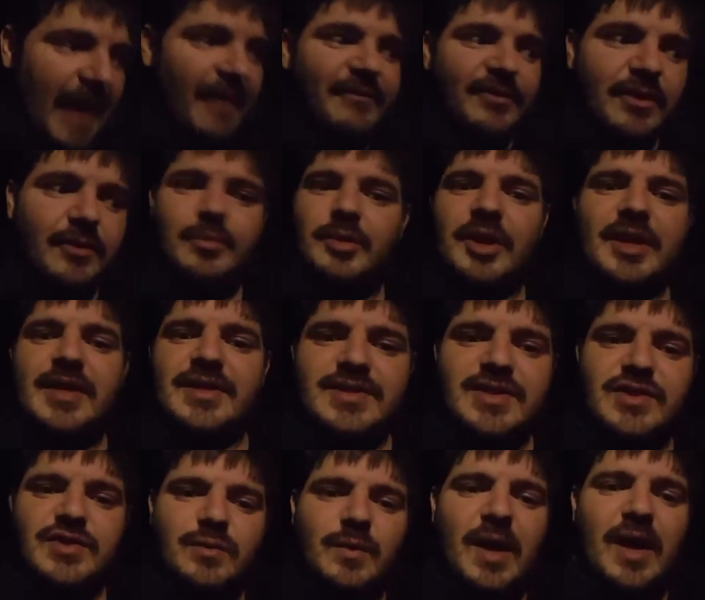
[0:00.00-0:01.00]
their place
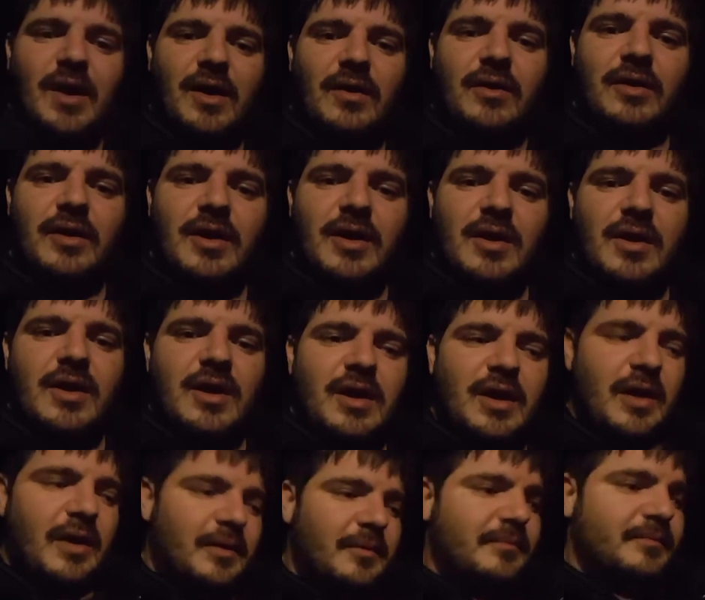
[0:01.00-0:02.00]
as well.
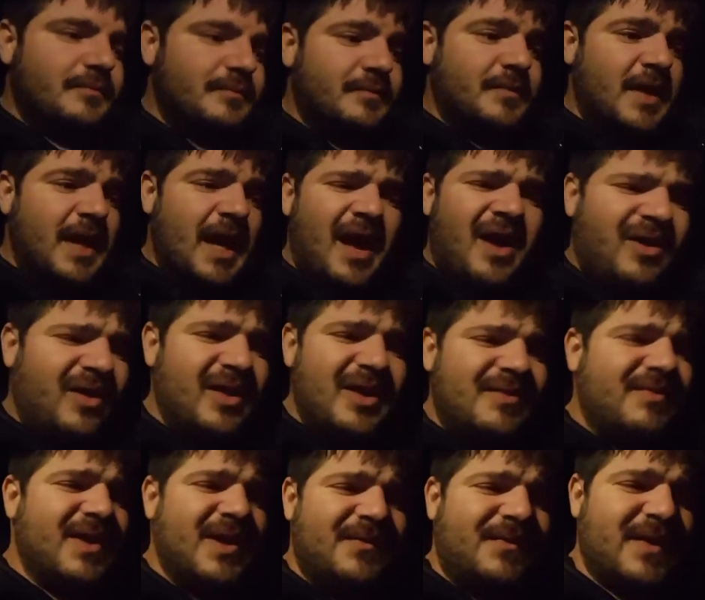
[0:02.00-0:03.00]
Hell,
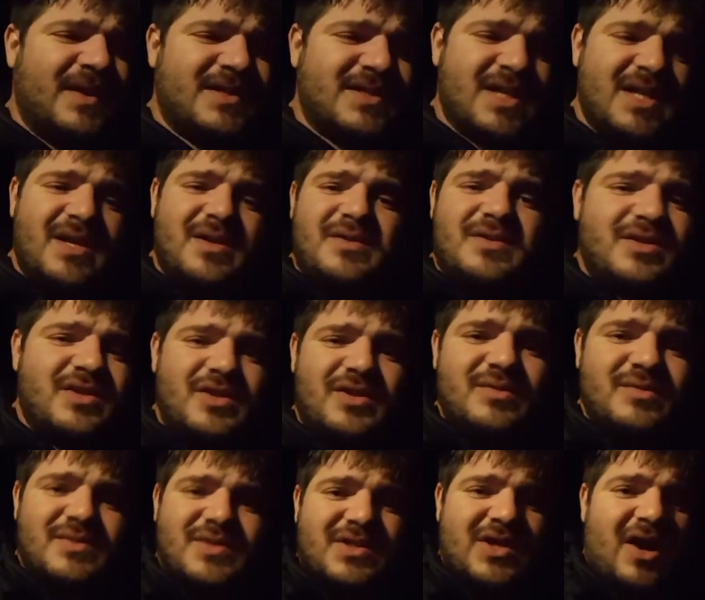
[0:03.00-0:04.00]
even if it's
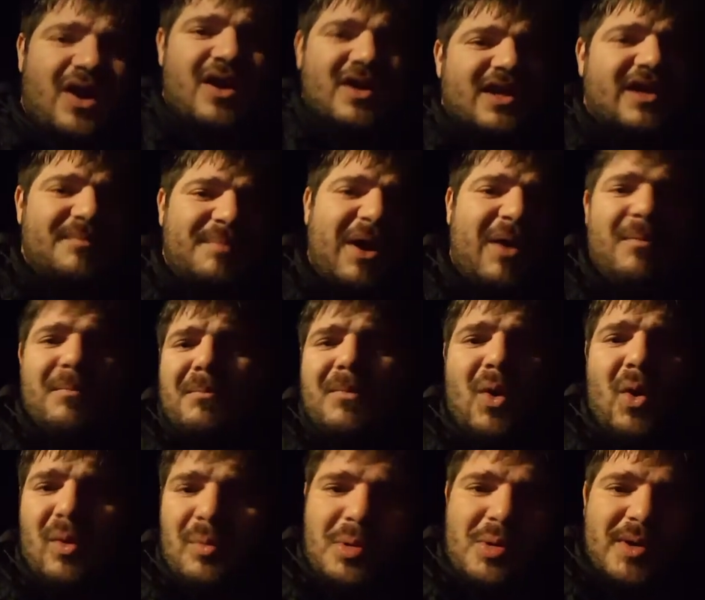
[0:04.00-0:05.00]
you talking about
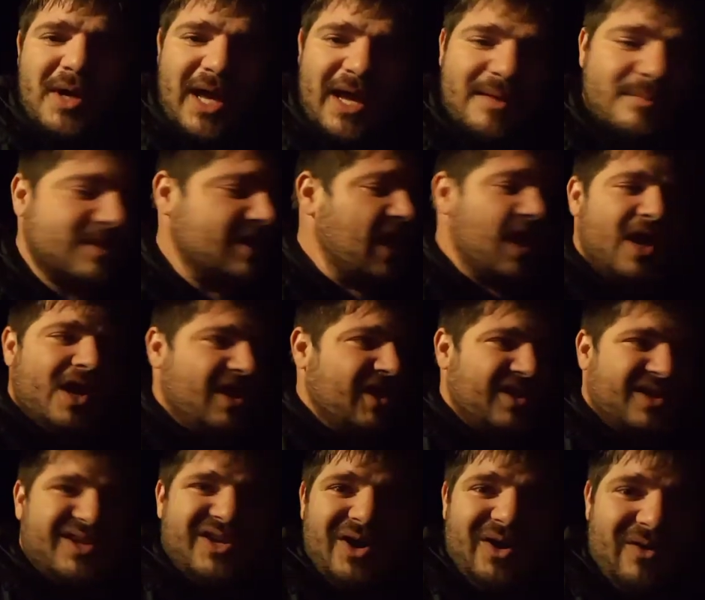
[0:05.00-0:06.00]
mobile games,
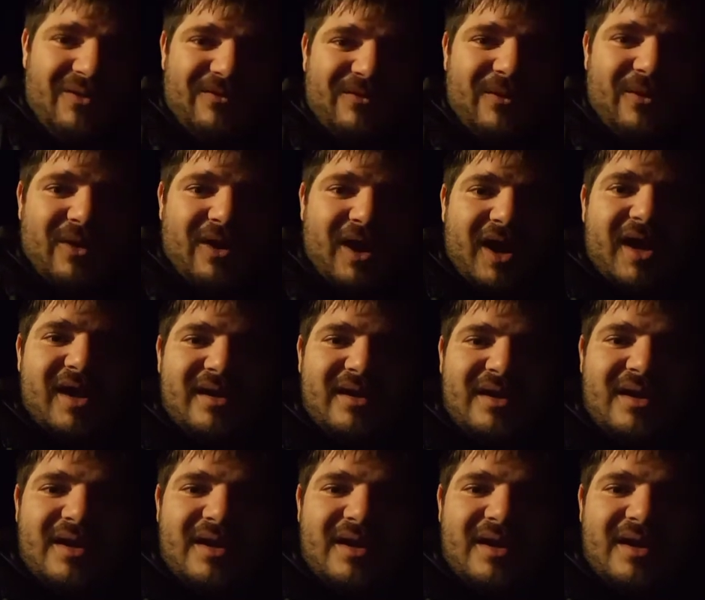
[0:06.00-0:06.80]
go for it.